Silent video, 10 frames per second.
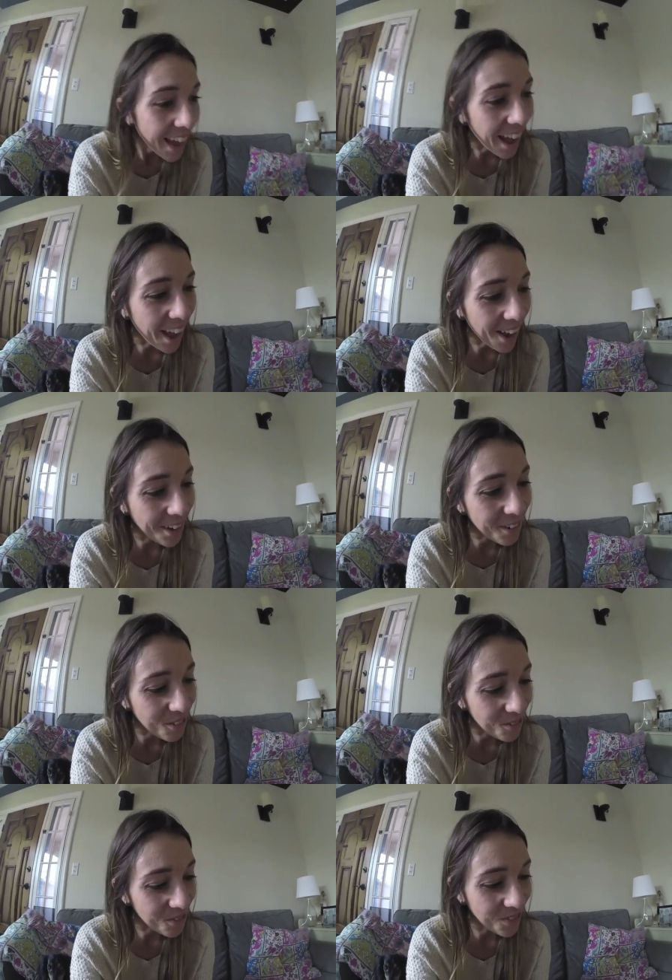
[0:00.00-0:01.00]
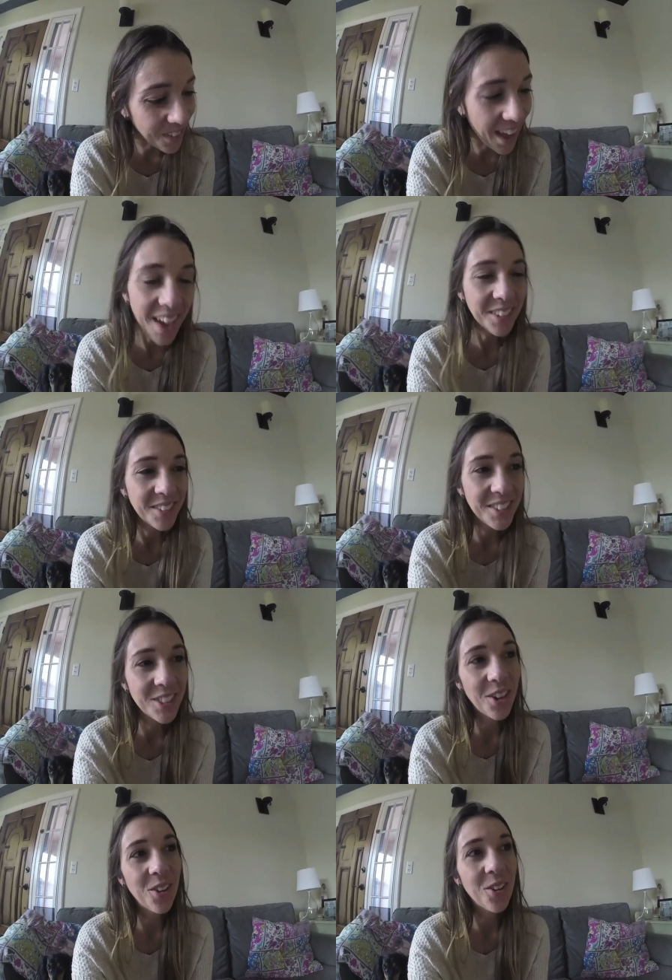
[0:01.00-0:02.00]
Um, yeah,
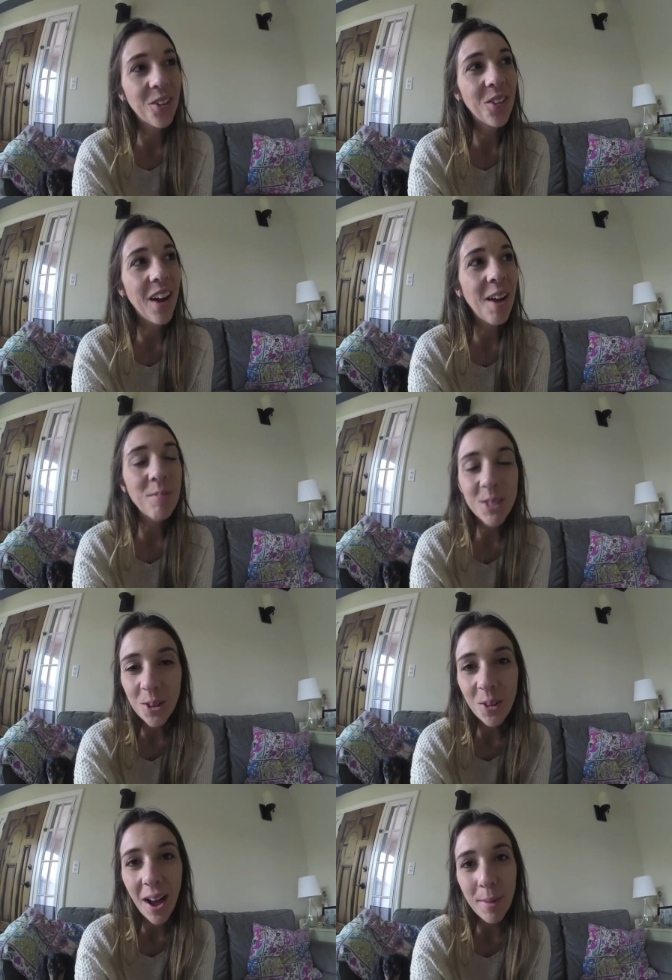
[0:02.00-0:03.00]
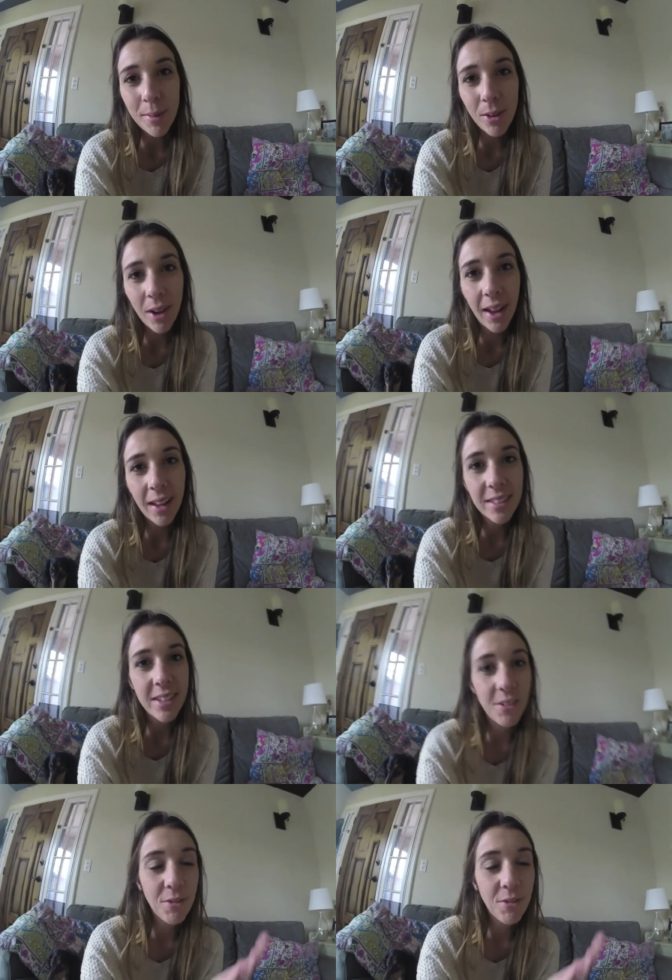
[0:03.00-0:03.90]
so I'm so happy you guys